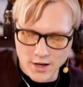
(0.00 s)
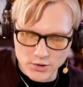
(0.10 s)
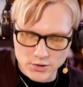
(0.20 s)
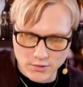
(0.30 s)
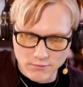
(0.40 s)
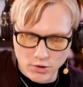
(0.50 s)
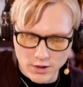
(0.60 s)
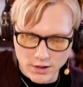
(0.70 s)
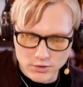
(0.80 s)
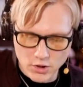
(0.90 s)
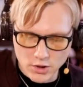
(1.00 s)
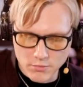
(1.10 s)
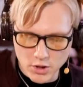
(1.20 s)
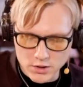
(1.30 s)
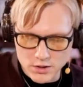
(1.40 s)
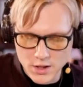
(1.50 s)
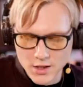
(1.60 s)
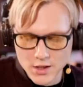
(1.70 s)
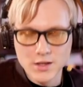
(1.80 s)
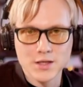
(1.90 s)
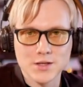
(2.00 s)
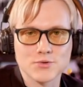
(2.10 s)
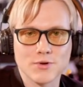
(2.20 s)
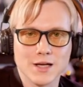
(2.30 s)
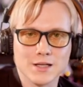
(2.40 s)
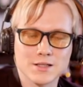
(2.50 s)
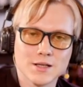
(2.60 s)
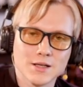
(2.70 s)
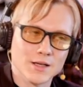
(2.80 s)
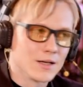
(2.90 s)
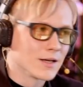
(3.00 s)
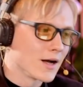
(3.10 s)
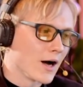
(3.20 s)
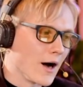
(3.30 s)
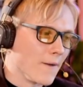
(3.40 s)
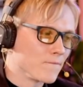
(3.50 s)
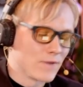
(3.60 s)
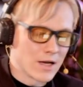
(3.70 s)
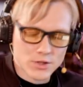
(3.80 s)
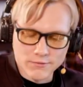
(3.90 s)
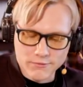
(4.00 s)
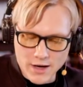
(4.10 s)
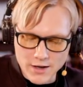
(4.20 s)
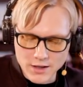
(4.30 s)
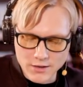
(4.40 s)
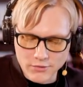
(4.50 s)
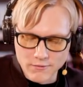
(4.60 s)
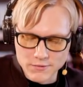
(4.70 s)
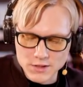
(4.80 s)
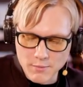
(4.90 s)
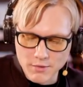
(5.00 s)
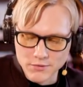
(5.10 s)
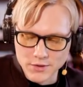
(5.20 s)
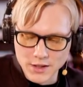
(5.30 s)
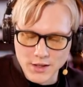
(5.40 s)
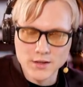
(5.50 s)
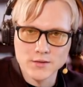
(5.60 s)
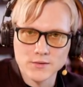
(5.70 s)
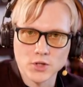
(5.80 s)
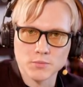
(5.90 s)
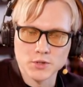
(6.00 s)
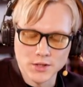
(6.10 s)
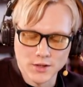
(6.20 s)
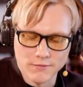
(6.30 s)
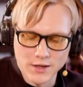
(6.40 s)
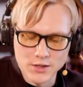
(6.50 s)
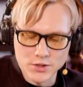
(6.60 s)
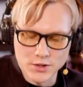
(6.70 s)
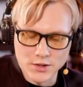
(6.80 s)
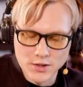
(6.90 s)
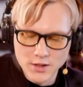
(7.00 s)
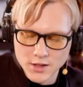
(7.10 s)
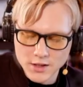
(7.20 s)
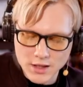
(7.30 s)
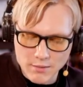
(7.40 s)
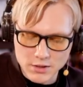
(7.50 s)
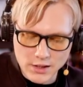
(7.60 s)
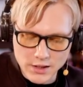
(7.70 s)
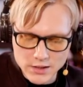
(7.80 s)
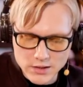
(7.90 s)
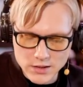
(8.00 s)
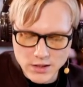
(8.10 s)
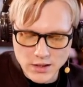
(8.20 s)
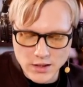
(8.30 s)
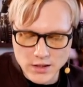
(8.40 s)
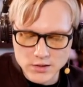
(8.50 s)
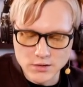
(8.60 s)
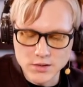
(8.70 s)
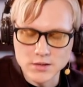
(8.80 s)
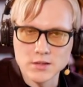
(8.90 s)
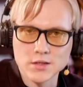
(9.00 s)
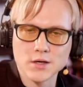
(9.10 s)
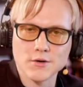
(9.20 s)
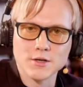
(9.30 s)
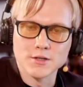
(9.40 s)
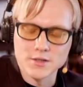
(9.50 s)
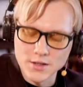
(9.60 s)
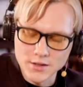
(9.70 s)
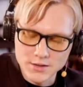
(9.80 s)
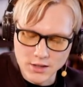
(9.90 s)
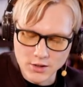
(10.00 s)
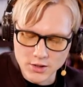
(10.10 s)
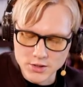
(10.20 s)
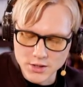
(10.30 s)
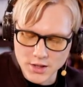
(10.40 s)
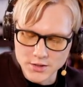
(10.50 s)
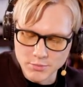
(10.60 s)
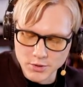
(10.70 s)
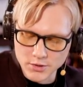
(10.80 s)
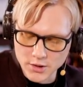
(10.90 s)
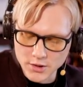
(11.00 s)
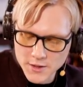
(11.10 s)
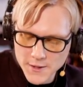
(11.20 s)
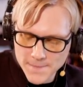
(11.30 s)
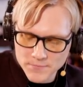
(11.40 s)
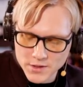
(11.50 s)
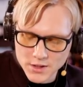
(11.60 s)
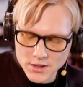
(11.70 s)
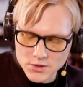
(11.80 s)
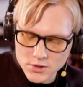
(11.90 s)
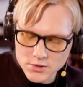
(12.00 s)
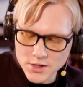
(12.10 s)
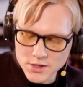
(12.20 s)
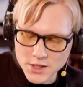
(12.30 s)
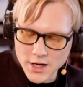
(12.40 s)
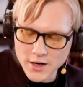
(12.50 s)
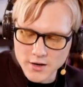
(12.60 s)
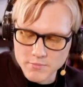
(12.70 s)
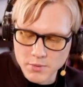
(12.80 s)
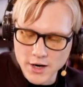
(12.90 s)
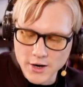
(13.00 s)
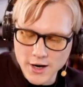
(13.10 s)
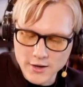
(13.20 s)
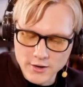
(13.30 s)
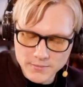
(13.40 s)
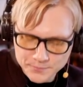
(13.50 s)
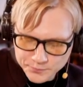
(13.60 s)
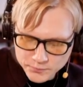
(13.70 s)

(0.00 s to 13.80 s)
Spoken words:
Ostrovok, and TokBox. He has raised venture funding from some of the top-tier venture capitalists. So he's a serious technology entrepreneur. He's also a diehard biohacker.